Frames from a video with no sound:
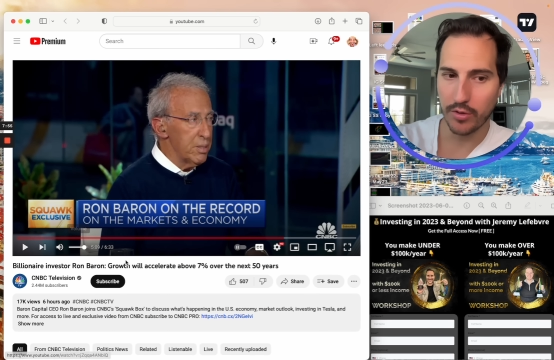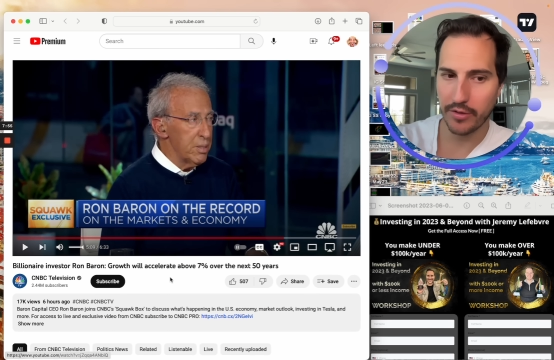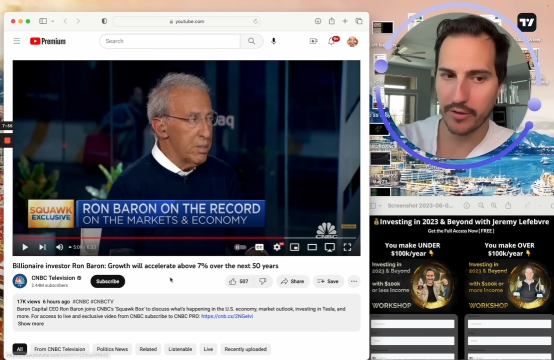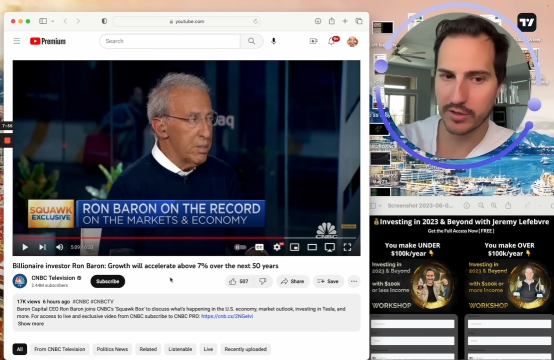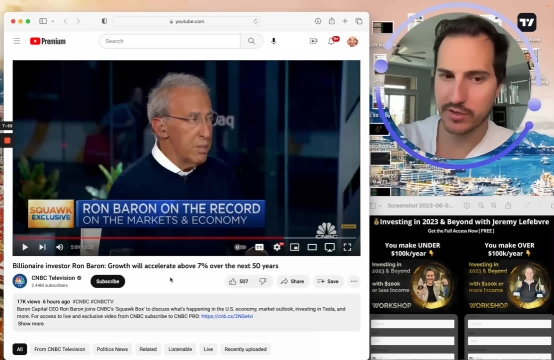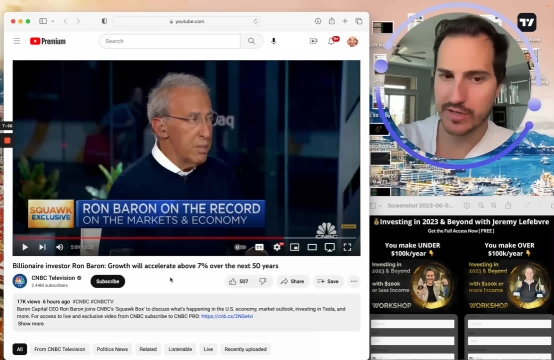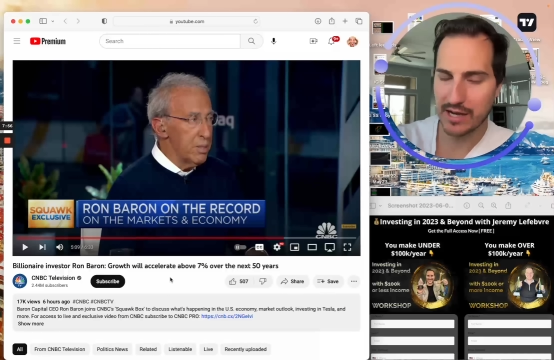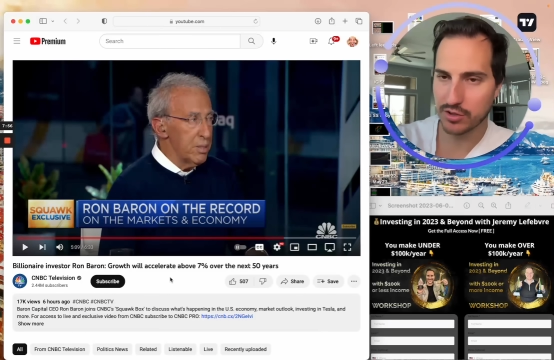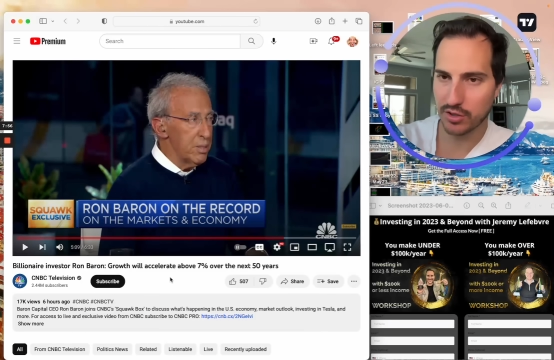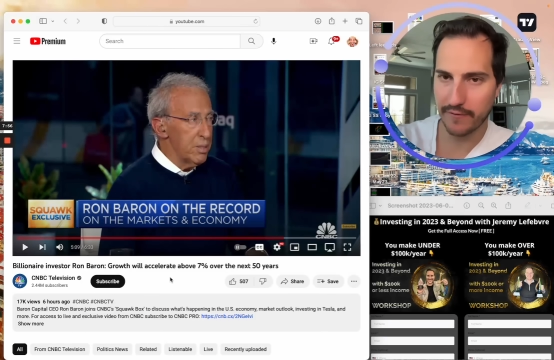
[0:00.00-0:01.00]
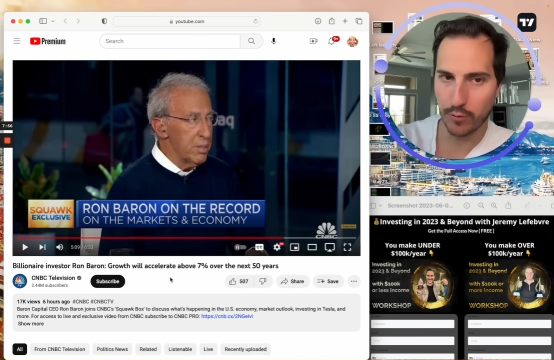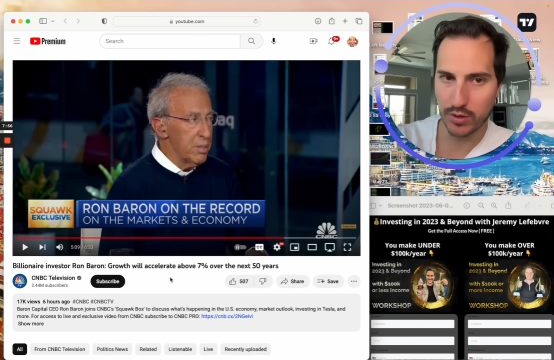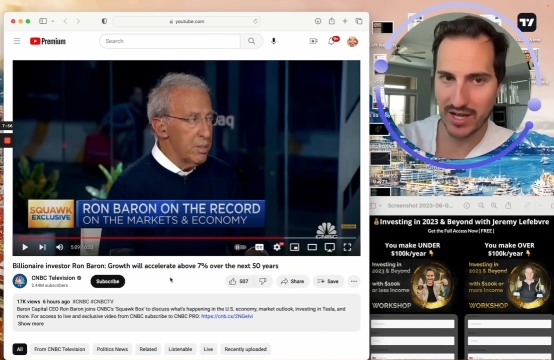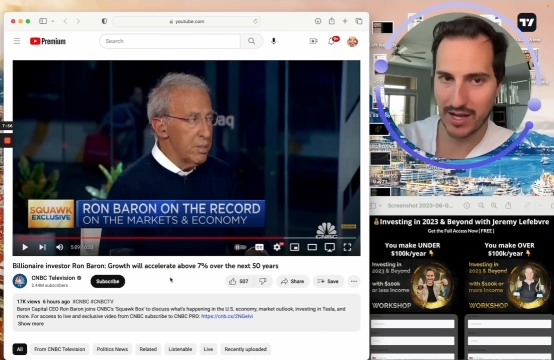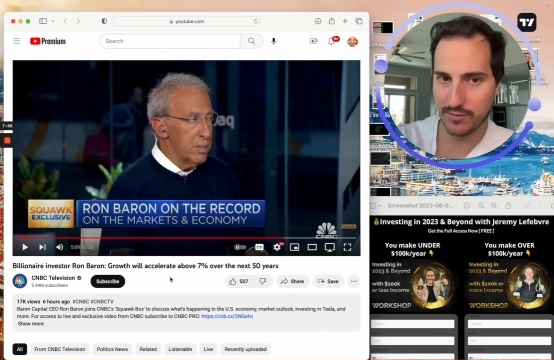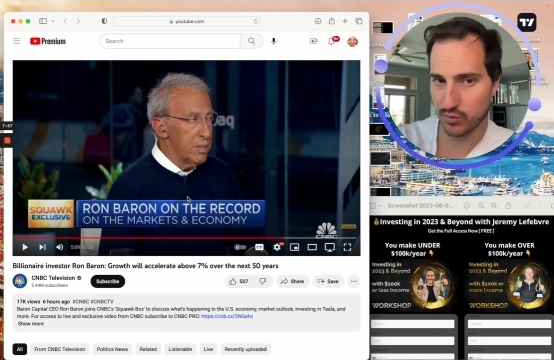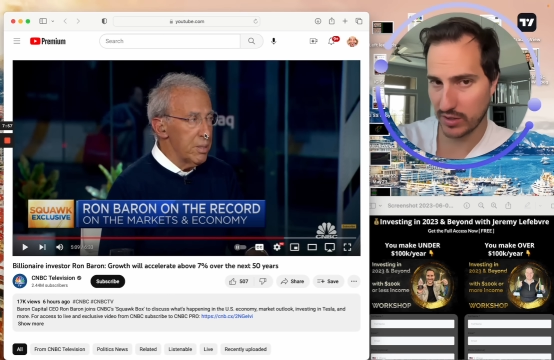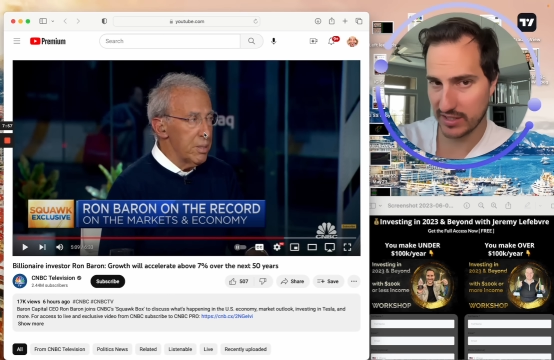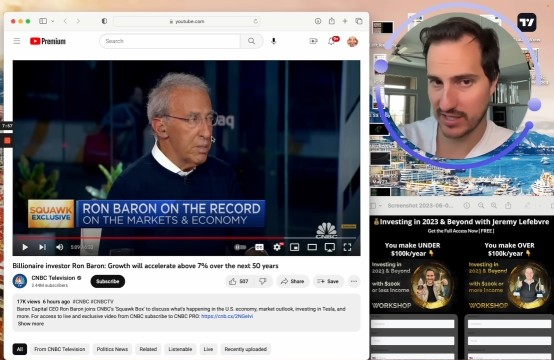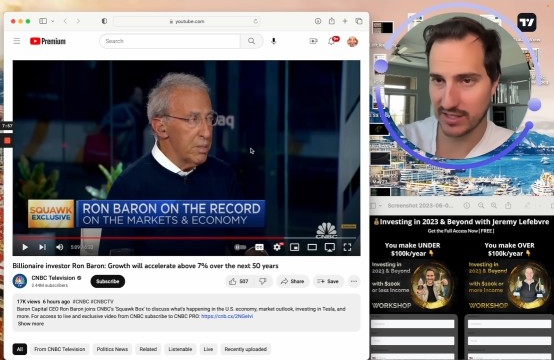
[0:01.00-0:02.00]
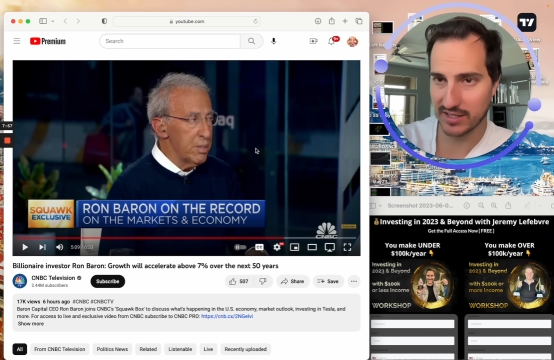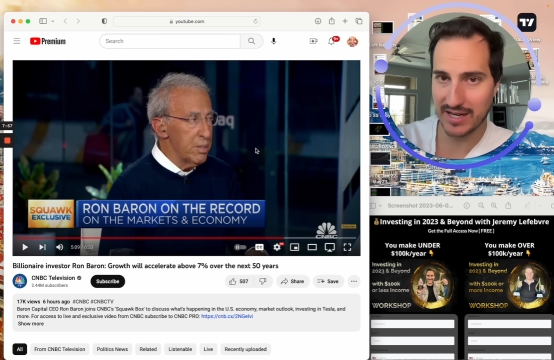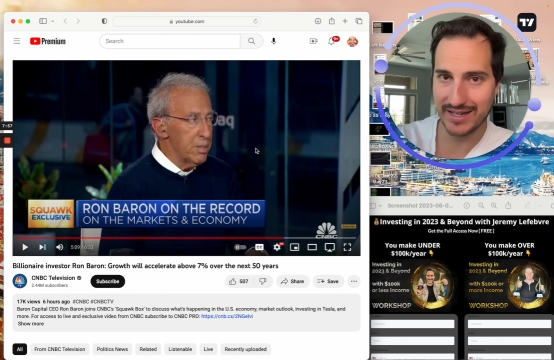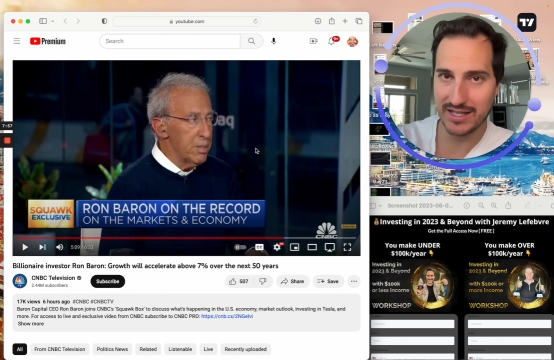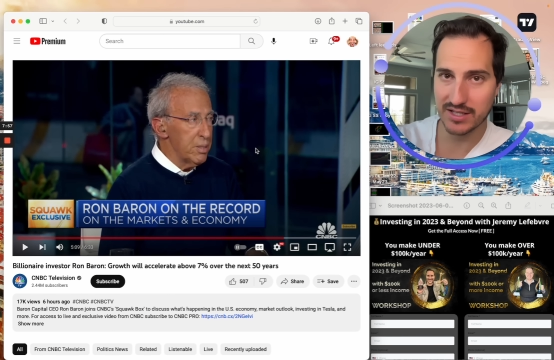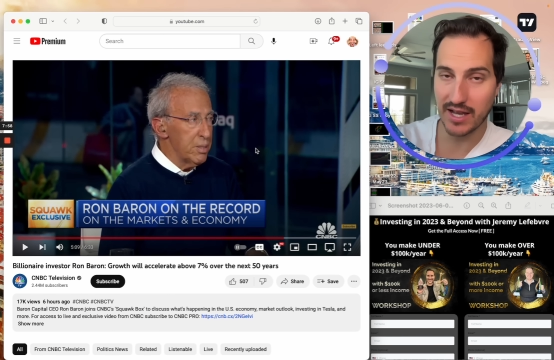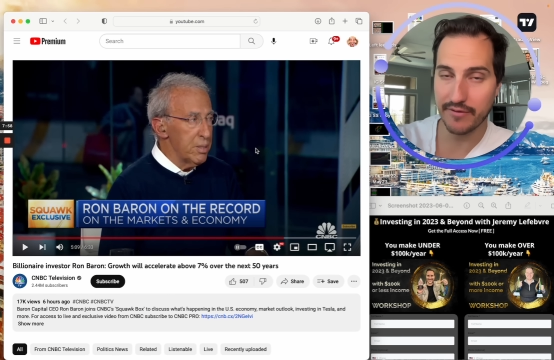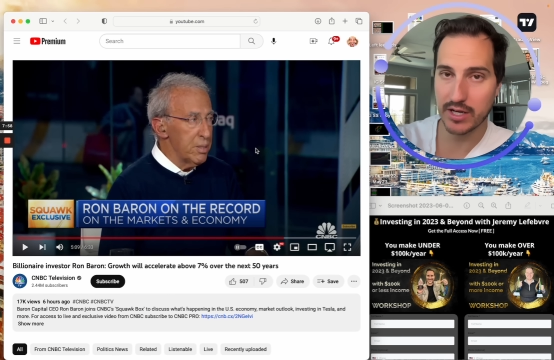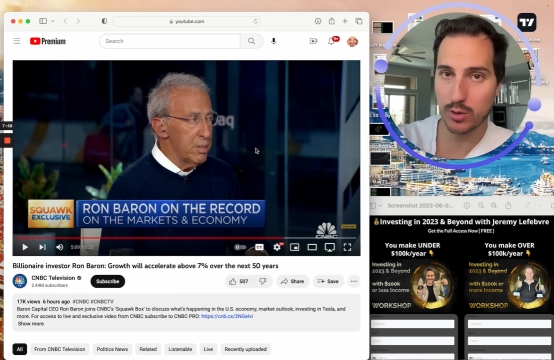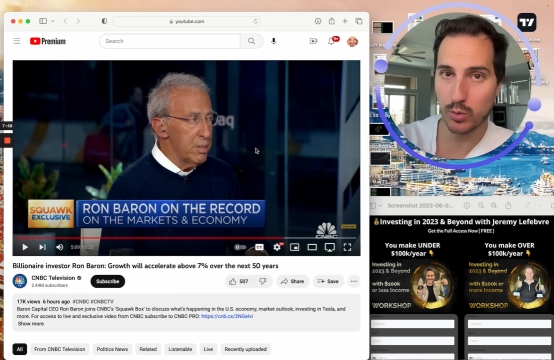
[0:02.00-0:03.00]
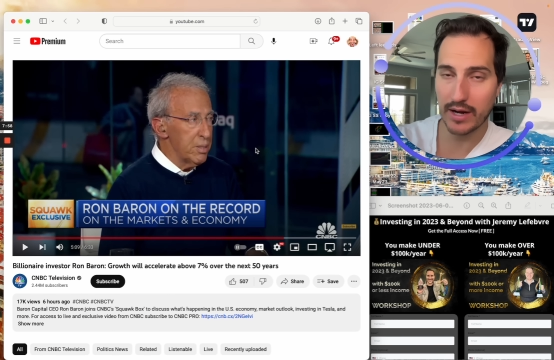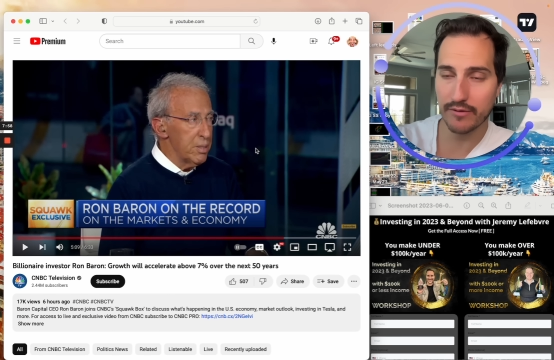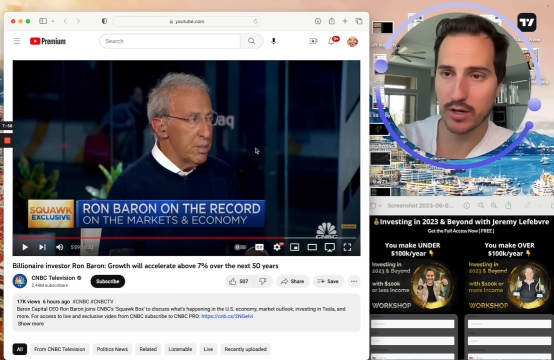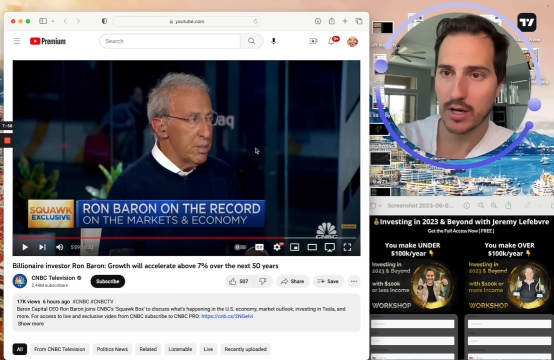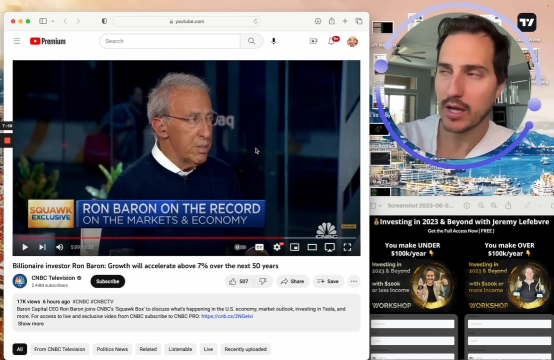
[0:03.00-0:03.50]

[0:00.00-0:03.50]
Speaker 1: the Dow's 34 times, what do you say, since 1970 or whatever?